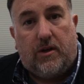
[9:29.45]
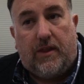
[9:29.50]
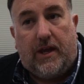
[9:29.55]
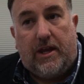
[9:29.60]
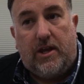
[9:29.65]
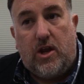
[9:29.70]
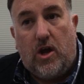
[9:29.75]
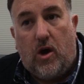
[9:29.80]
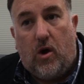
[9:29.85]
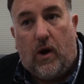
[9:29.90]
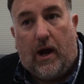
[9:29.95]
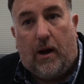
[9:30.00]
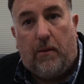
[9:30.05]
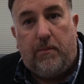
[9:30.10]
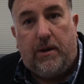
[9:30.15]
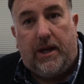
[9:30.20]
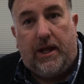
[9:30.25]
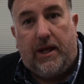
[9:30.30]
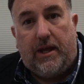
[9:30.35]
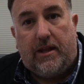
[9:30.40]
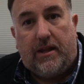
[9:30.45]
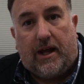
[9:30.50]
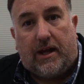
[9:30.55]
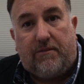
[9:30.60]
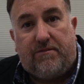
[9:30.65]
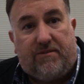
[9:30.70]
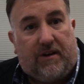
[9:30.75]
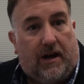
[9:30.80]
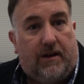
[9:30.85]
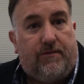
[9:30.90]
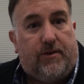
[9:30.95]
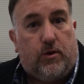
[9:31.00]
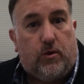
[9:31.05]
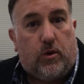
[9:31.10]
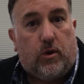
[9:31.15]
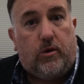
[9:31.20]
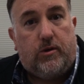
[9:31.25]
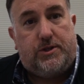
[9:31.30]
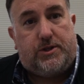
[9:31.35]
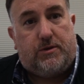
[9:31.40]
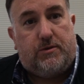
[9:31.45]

They know how many like 5-year-olds